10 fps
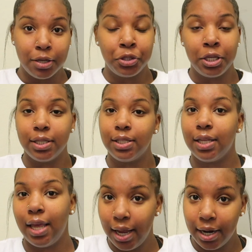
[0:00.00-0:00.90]
You see the
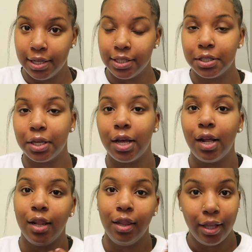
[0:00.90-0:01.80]
skin is
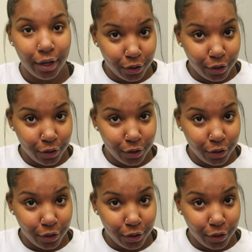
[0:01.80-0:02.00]
clear,